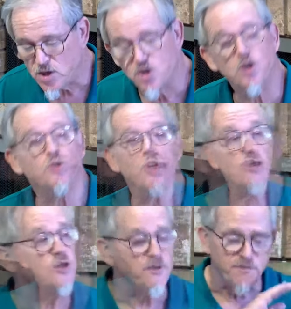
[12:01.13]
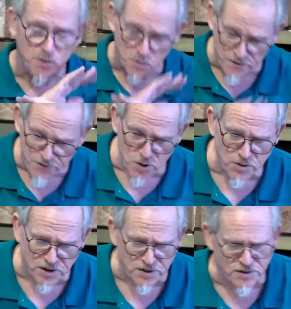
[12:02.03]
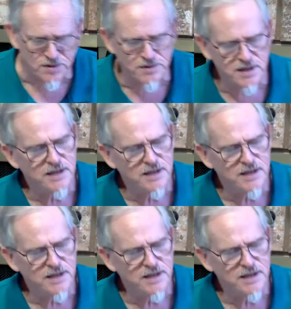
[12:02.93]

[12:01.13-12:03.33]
So Joseph refuses.